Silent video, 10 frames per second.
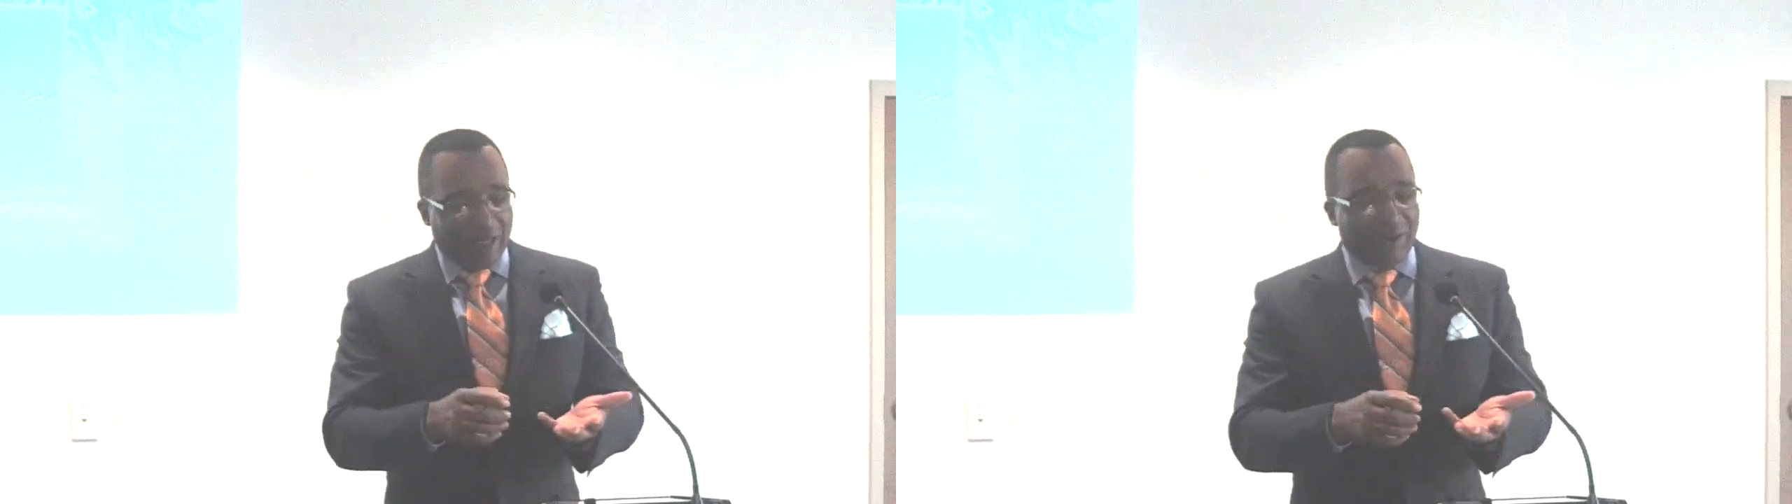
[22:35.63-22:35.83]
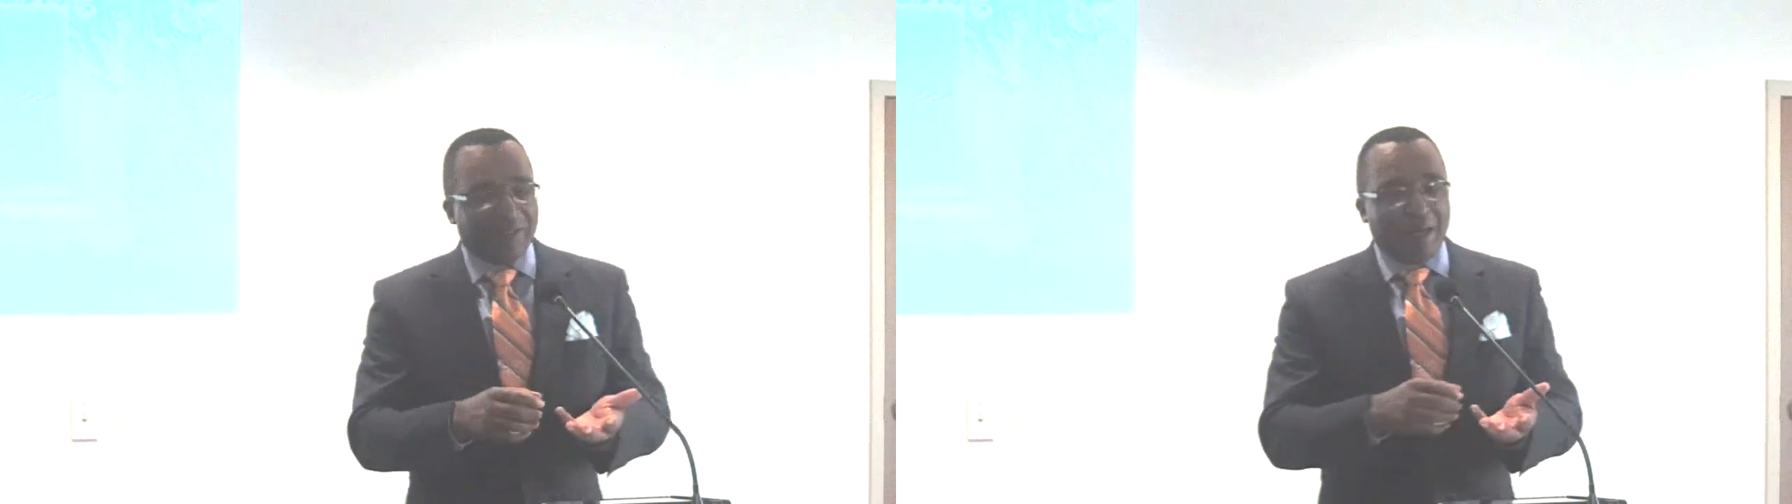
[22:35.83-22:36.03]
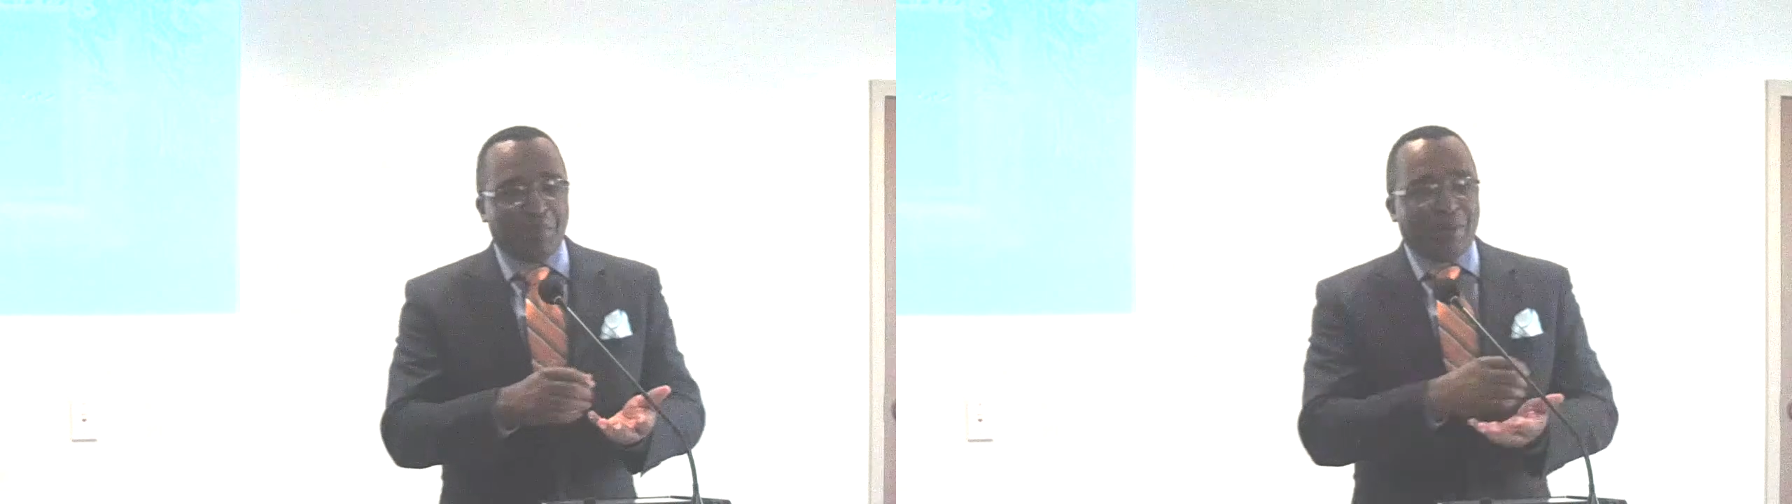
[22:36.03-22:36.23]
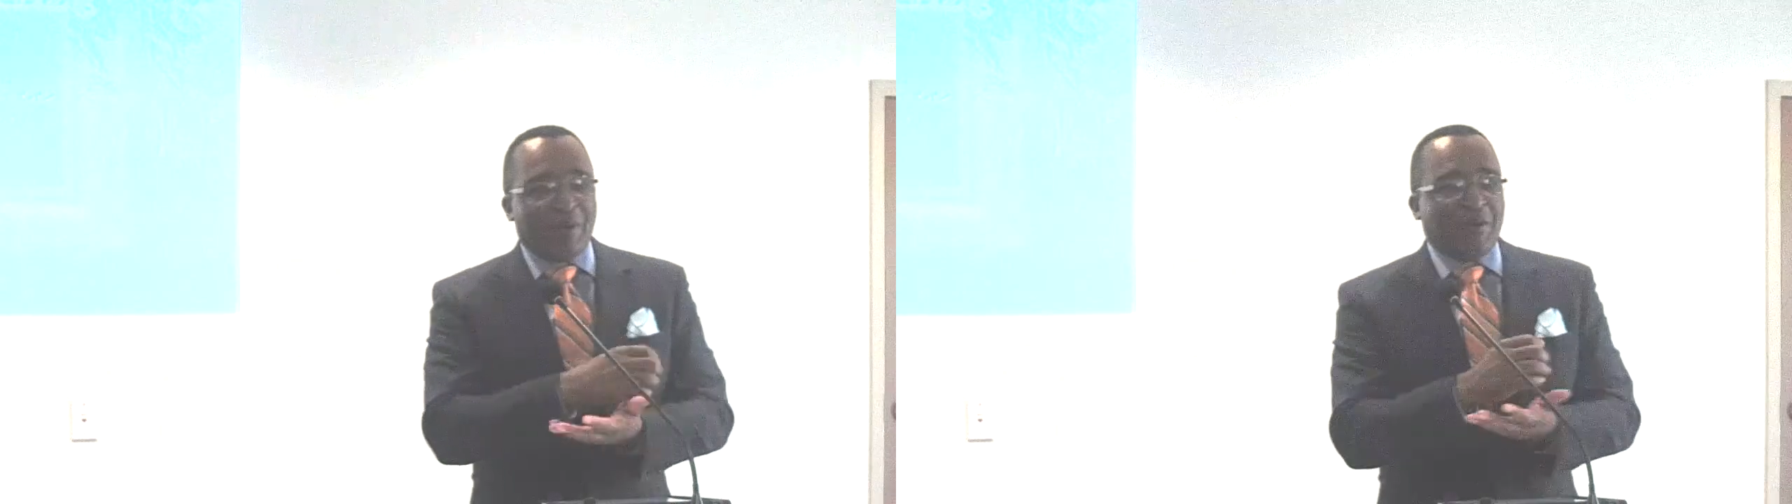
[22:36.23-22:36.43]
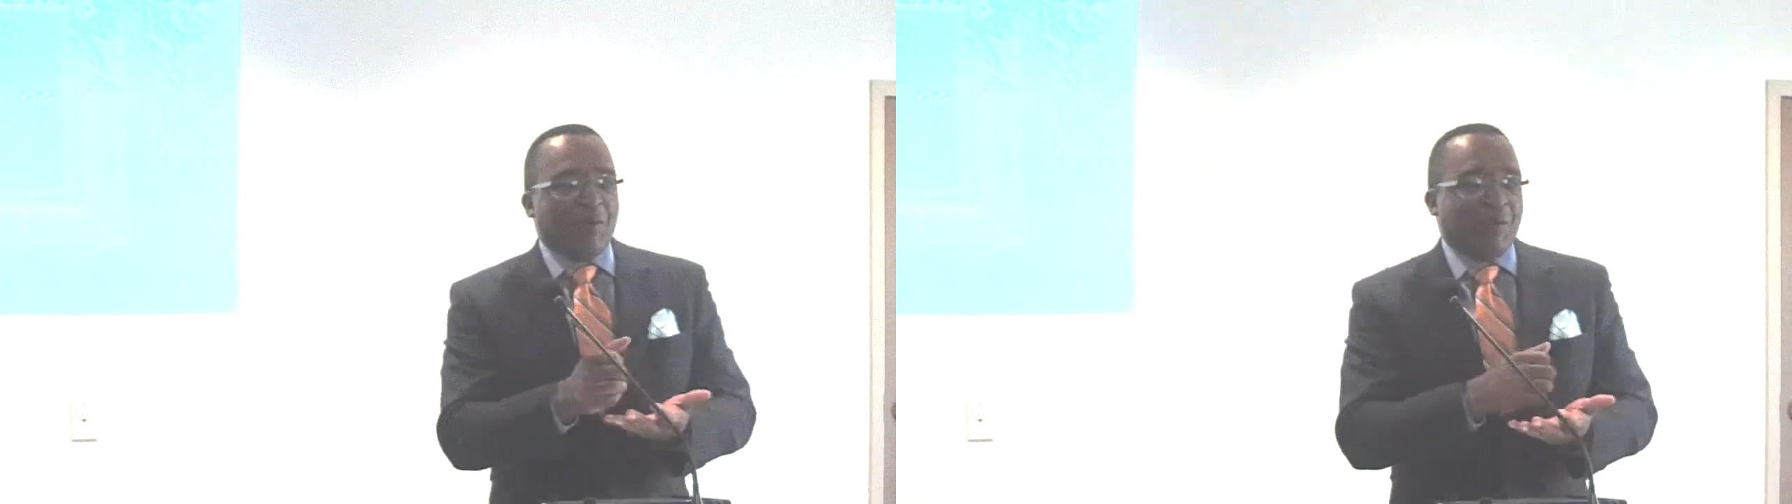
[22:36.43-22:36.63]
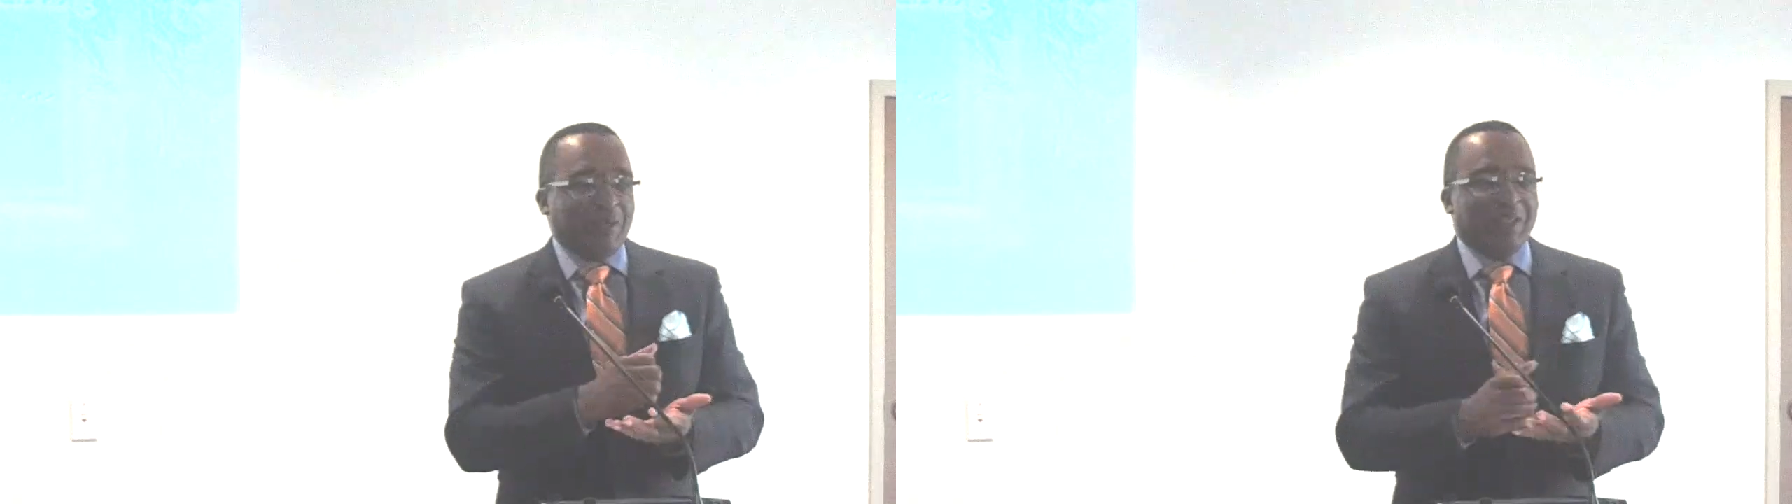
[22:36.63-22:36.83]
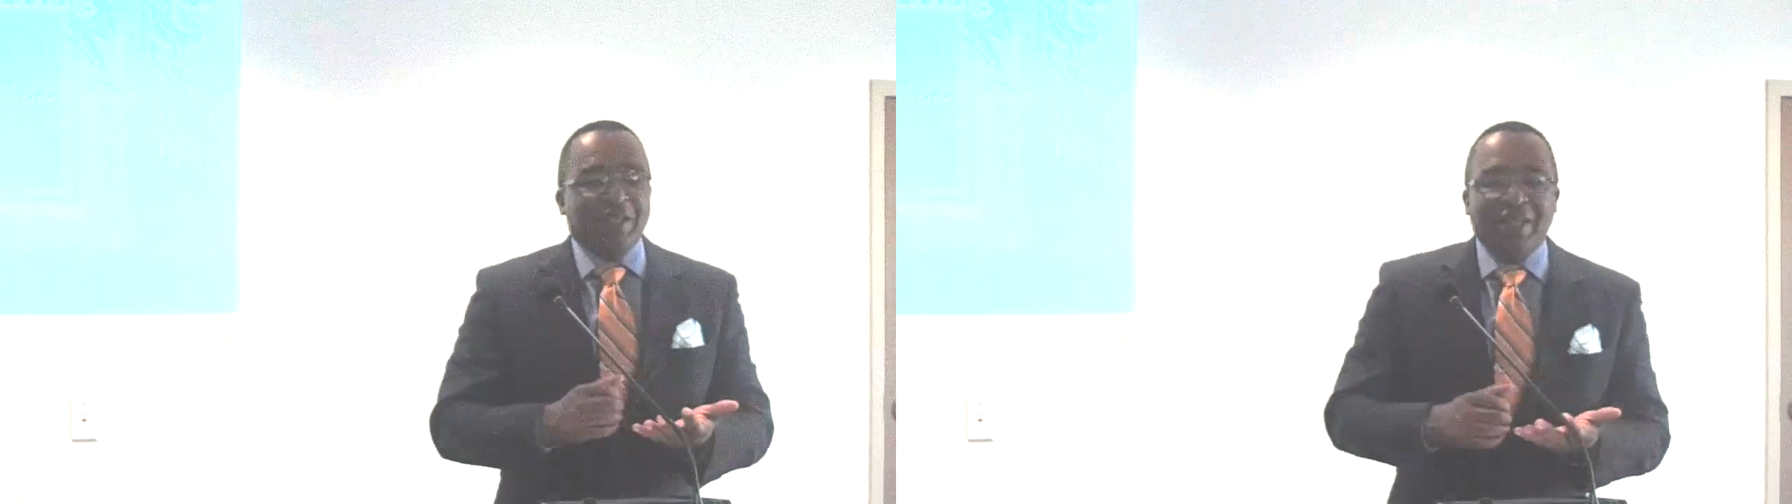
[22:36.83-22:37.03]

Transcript: I was saying burnt orange